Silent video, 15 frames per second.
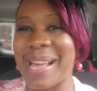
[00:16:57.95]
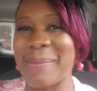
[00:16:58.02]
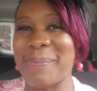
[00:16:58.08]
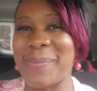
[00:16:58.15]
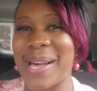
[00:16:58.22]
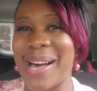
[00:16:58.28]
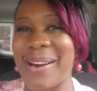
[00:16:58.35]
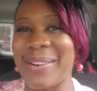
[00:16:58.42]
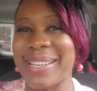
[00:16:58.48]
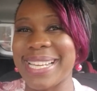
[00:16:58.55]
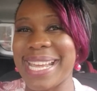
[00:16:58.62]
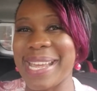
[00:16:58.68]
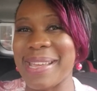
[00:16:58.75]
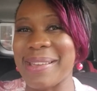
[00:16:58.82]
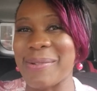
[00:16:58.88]
about
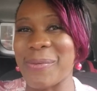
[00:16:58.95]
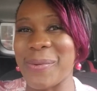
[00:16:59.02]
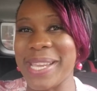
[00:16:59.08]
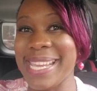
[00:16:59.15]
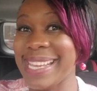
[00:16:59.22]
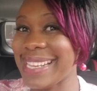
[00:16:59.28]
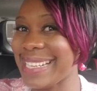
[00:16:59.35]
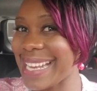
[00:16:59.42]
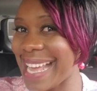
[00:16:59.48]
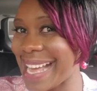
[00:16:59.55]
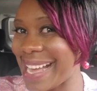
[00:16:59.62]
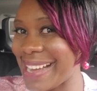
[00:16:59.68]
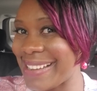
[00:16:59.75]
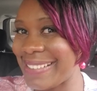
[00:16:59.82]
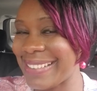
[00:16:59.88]
a week
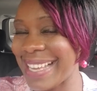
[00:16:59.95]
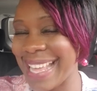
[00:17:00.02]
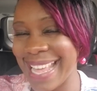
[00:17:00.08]
now